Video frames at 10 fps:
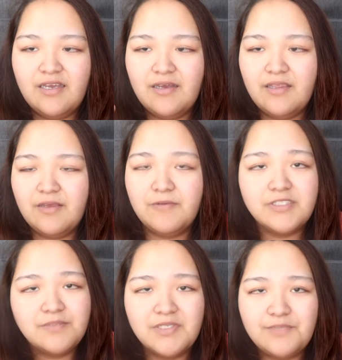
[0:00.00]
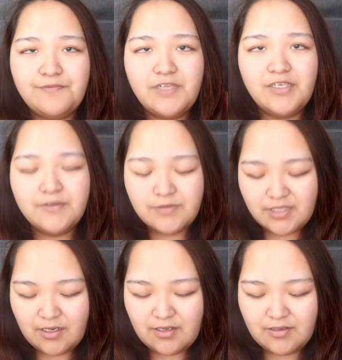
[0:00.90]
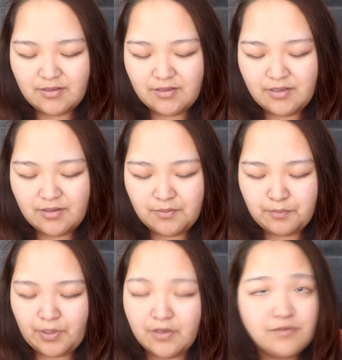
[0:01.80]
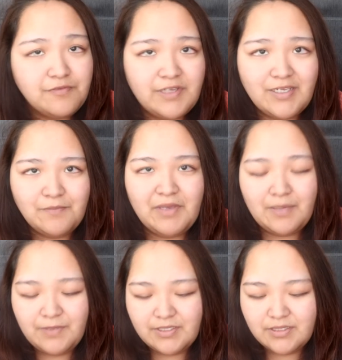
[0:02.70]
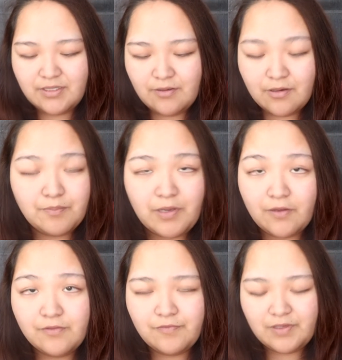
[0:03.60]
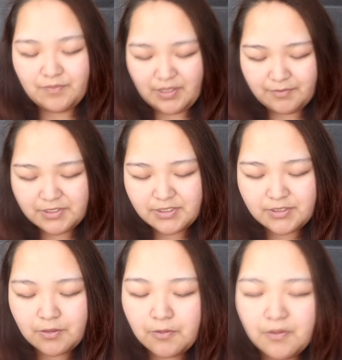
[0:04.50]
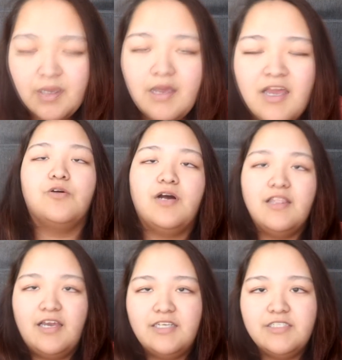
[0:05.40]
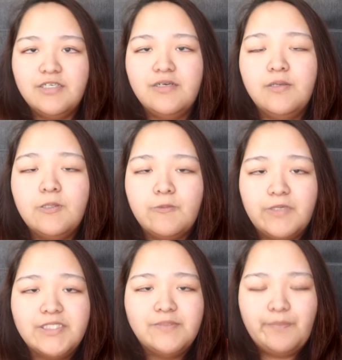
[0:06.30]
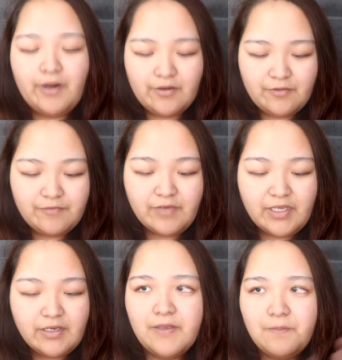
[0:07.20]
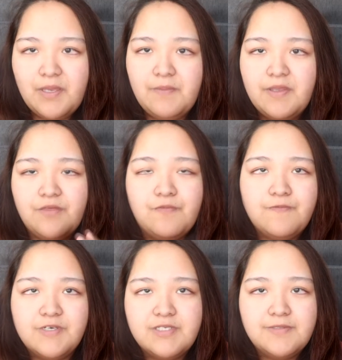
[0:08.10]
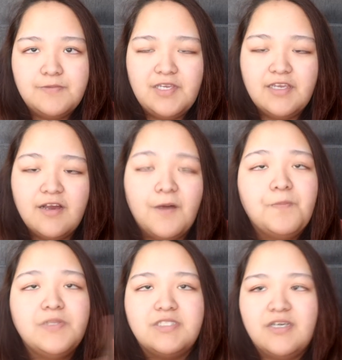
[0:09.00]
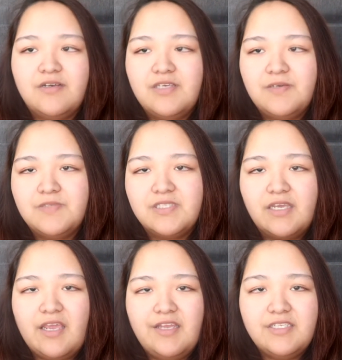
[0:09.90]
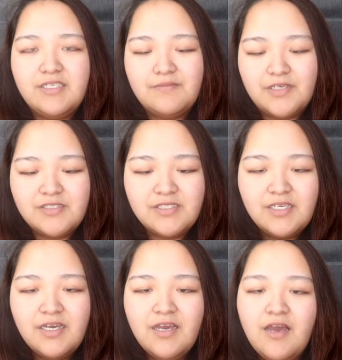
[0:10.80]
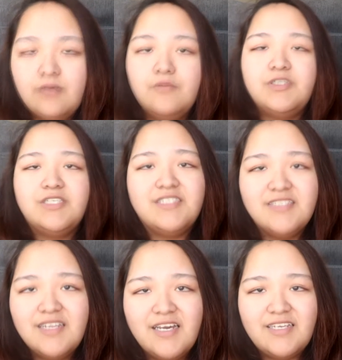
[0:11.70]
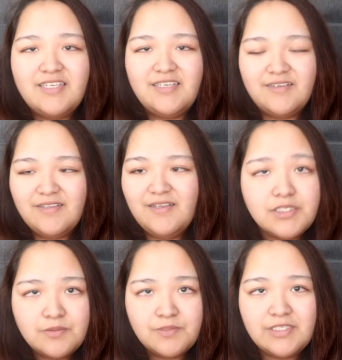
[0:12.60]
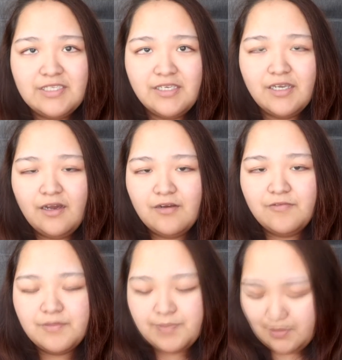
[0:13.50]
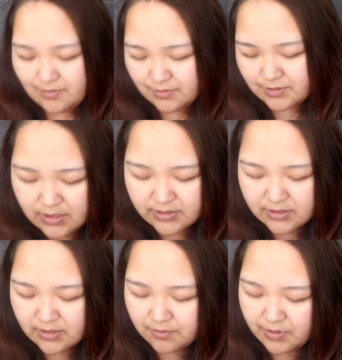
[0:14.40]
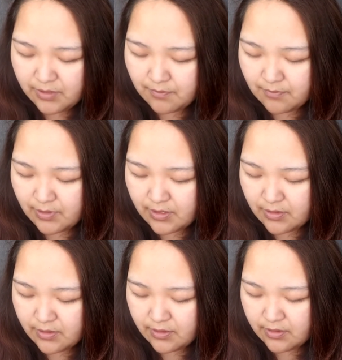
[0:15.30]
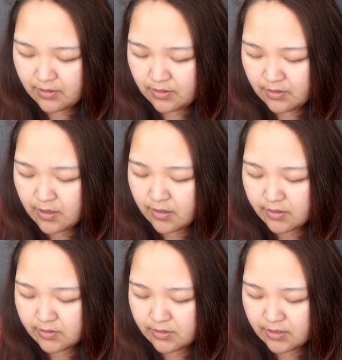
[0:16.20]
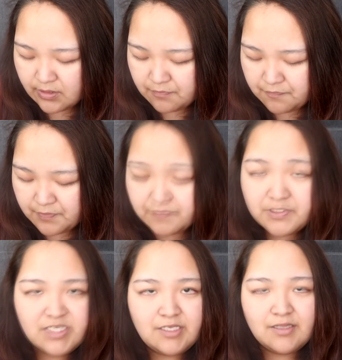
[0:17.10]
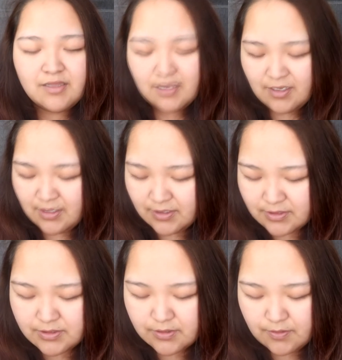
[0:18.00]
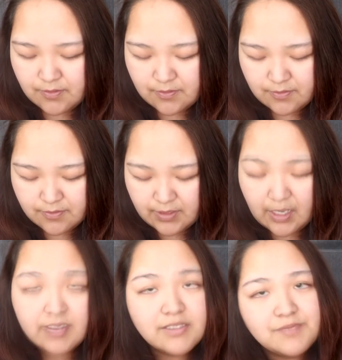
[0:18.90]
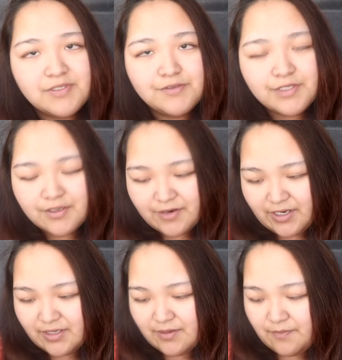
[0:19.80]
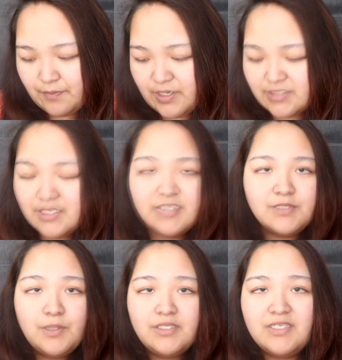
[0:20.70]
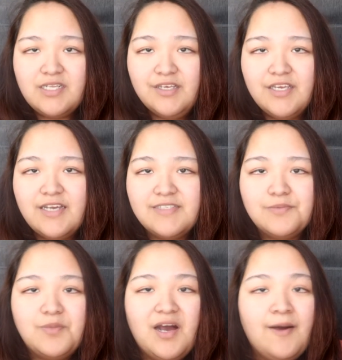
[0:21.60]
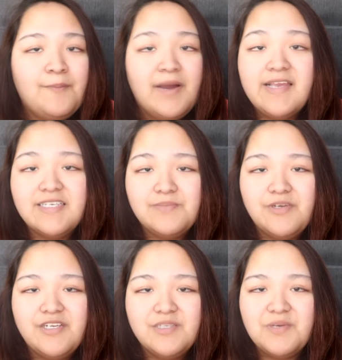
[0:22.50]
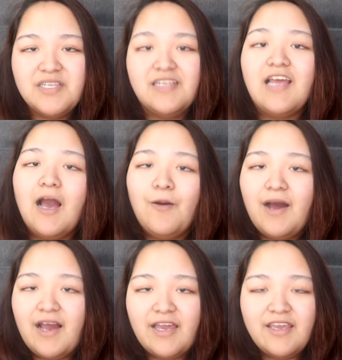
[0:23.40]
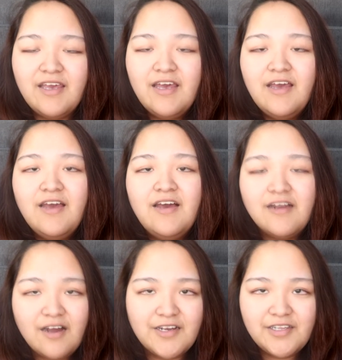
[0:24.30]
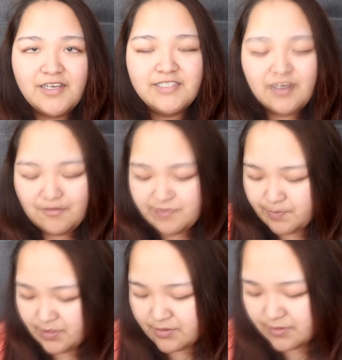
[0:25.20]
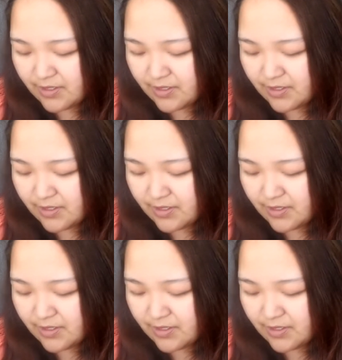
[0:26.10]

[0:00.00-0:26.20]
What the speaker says: videos on bottle feeding babies or bottle fed babies. So Elijah was bottle fed like maybe the first week up until he was like 18 months, which isn't ideal. He just recently got off the bottle. It's gonna be a month on the 15th. So yeah, he's been doing great, but I just wanted to tell you guys how my experience went and how I got Elijah off the bottle.